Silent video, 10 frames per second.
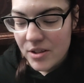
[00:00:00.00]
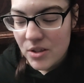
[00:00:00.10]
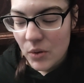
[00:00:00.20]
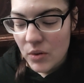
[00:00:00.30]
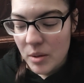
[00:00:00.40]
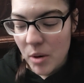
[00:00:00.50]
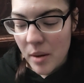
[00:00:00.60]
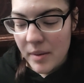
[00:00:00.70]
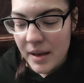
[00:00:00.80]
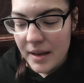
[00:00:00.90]
She only brought
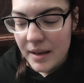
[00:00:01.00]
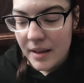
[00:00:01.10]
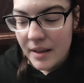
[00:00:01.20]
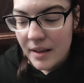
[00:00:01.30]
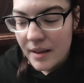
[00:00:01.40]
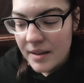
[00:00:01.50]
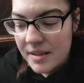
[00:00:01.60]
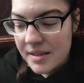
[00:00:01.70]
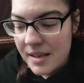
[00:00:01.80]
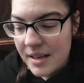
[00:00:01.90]
me,
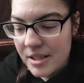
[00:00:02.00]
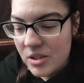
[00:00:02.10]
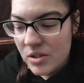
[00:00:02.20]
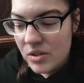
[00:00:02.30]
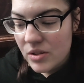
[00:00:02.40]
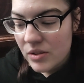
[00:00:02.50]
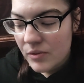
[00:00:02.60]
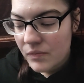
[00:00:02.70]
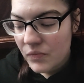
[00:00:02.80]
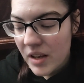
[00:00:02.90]
let's see, it's
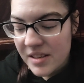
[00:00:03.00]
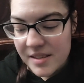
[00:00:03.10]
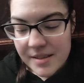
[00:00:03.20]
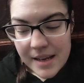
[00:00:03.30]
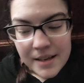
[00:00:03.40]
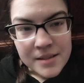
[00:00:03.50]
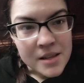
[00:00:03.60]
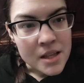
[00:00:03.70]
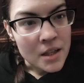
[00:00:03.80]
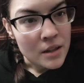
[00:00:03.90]
a sixth.